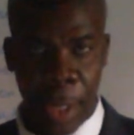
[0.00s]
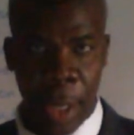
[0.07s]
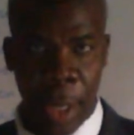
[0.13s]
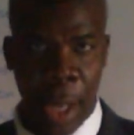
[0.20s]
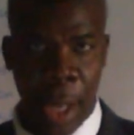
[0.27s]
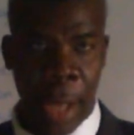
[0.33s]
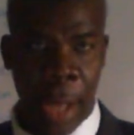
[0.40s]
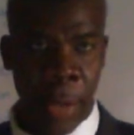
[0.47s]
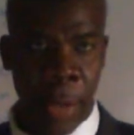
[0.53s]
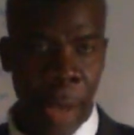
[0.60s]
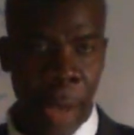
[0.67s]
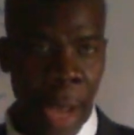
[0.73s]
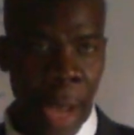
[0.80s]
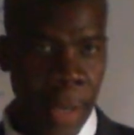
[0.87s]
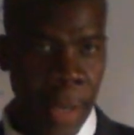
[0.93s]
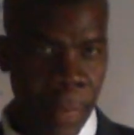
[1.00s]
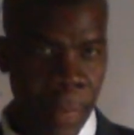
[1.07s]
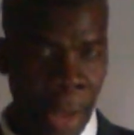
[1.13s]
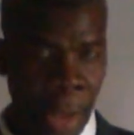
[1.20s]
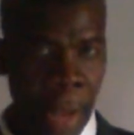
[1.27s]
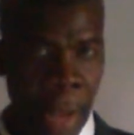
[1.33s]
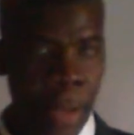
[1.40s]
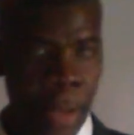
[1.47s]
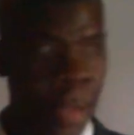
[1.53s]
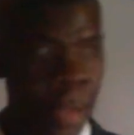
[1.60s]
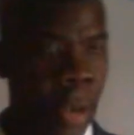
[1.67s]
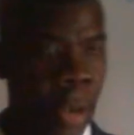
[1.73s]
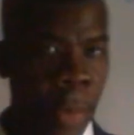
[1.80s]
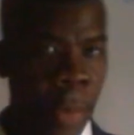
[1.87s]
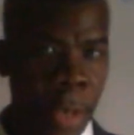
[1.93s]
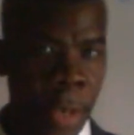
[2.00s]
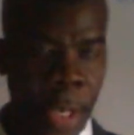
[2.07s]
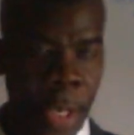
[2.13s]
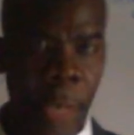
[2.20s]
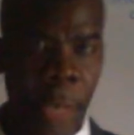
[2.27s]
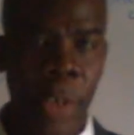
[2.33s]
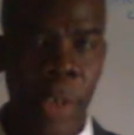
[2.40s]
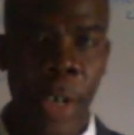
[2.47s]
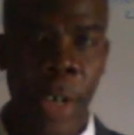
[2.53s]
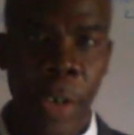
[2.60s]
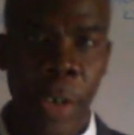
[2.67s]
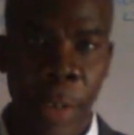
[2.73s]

Are you adding value to the community in which you are doing